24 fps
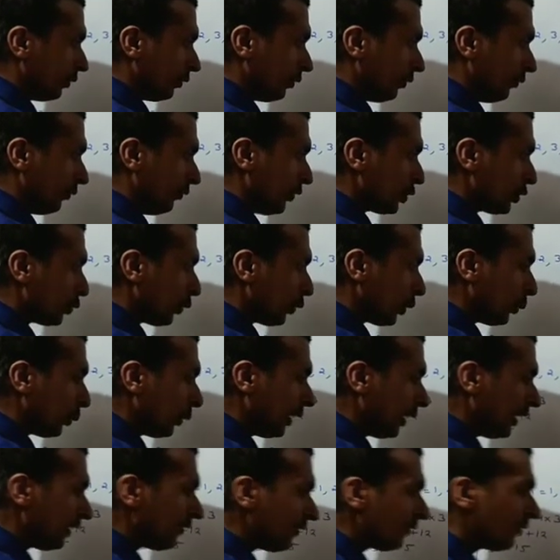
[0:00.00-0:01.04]
which
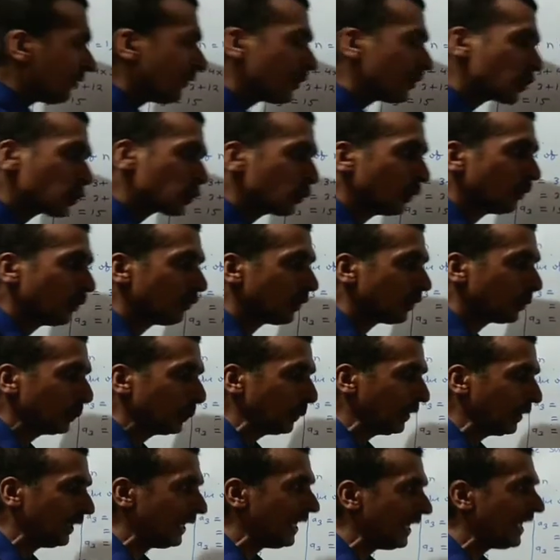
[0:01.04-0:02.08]
formula? First one
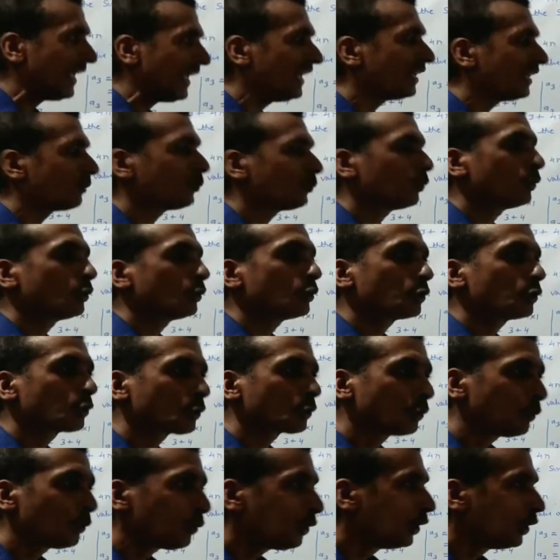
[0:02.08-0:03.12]
formula, n upon
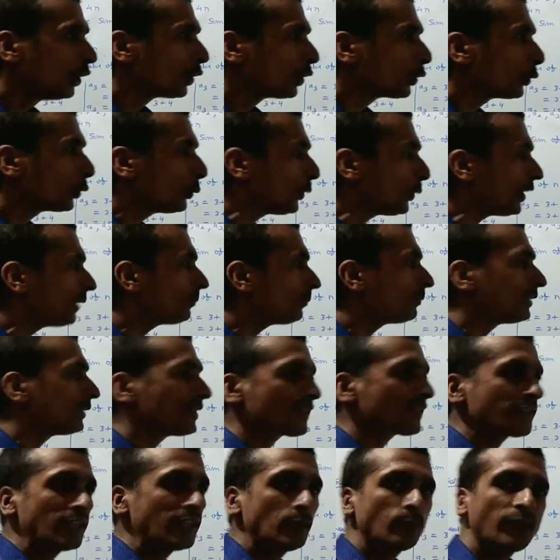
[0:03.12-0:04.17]
2, 2a plus
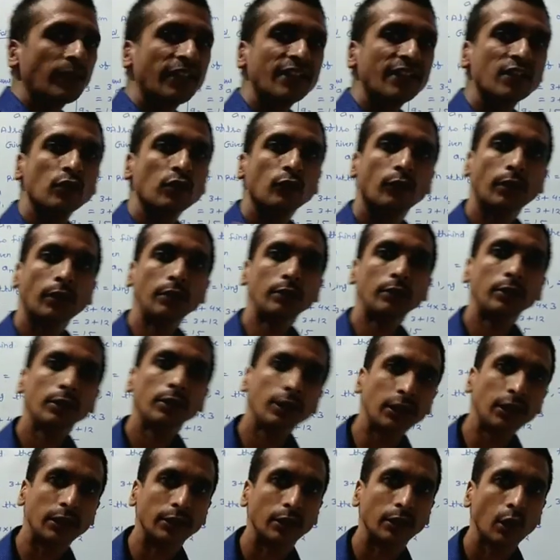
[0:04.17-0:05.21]
n minus 1
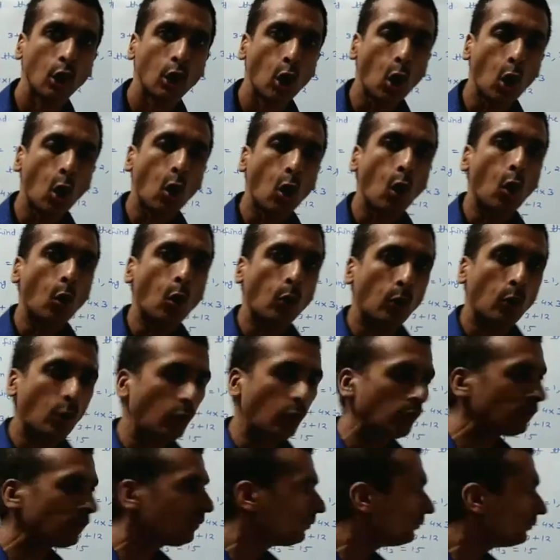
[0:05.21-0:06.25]
d.
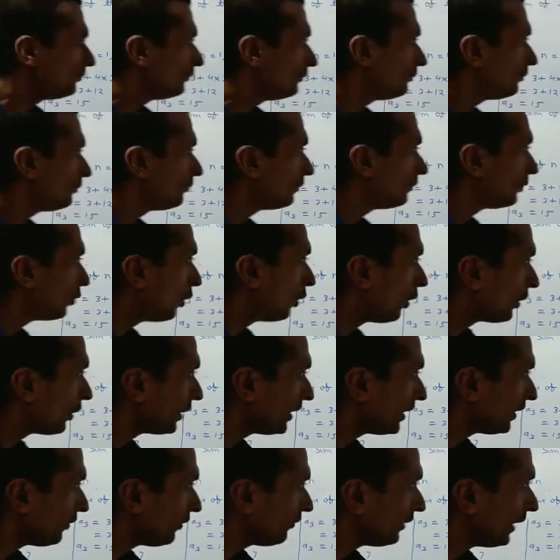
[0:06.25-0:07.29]

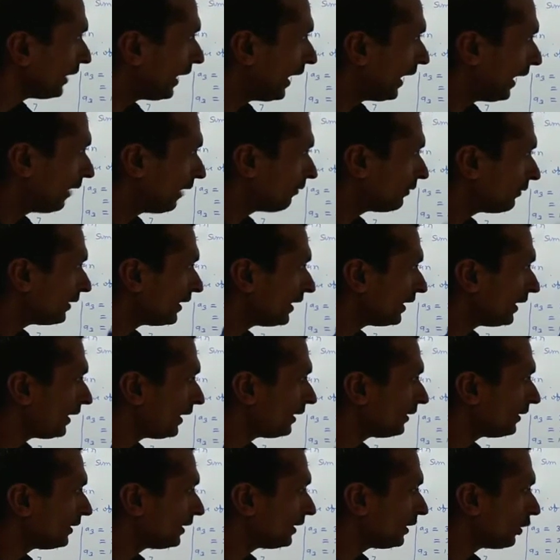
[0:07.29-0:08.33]
Already we have a,
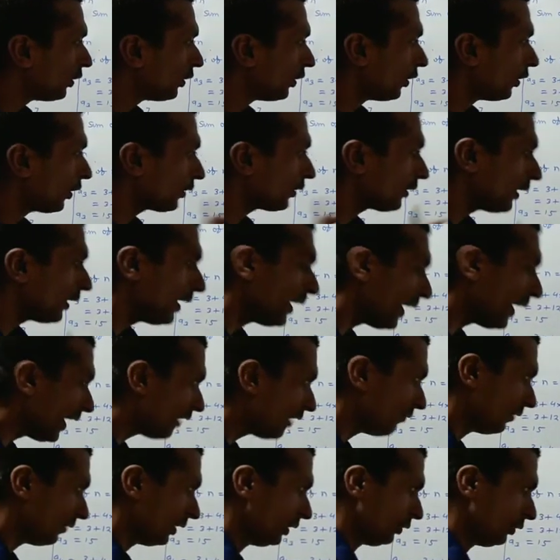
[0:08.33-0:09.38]
d or n
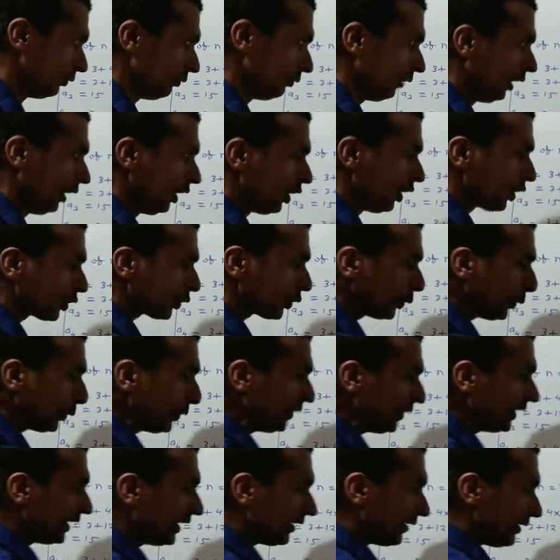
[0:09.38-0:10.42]
value. So
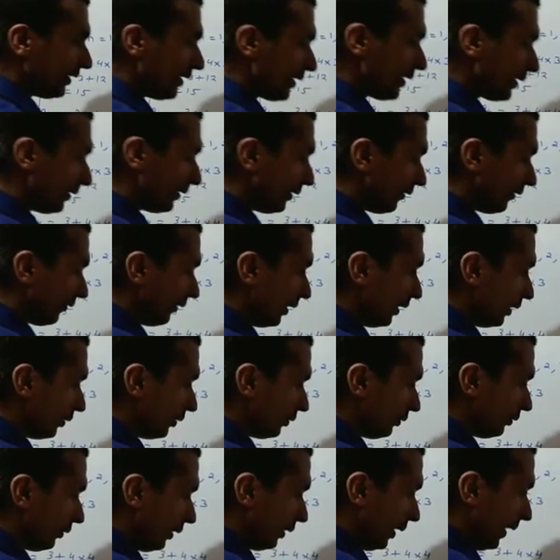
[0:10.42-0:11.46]
here it is
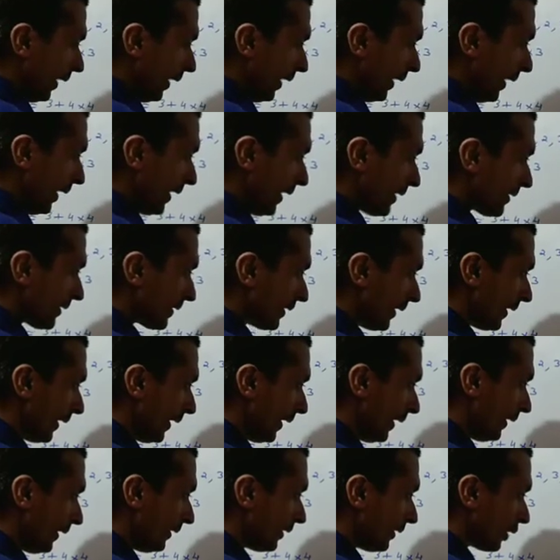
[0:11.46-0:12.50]
value as
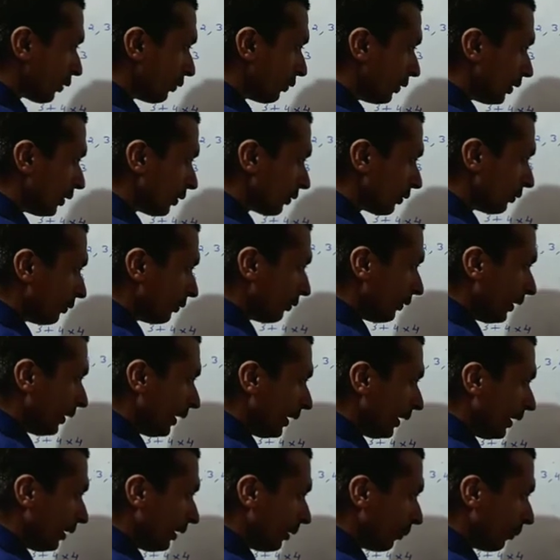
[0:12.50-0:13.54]
n equal to
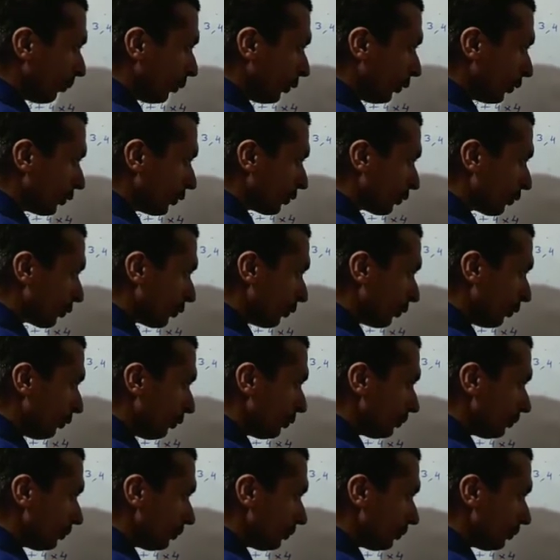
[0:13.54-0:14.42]
n upon 2,